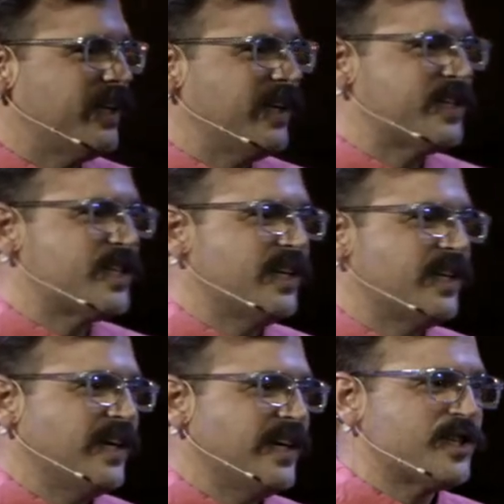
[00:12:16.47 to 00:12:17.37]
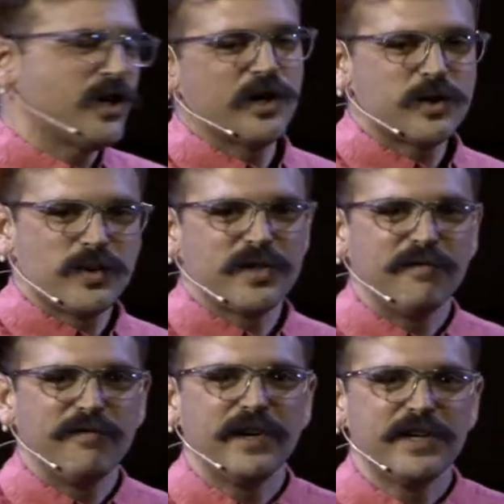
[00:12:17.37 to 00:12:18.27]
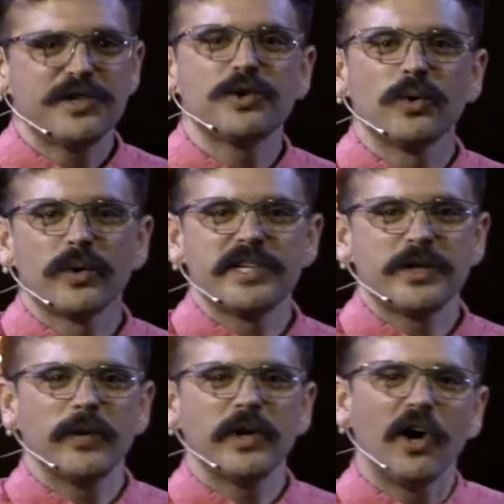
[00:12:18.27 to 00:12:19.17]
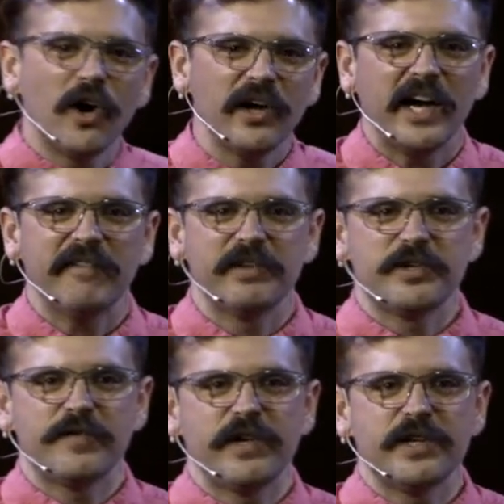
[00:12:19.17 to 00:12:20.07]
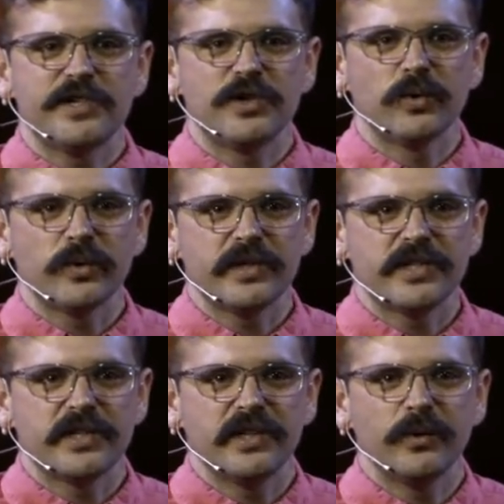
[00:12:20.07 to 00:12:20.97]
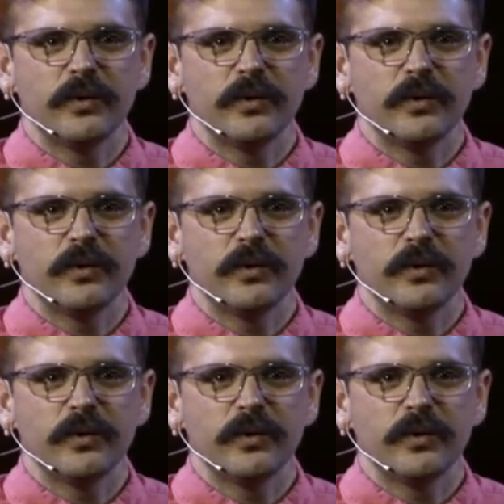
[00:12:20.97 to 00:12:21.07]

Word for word: it's it starts with some funny stories and we all have those funny stories. You know,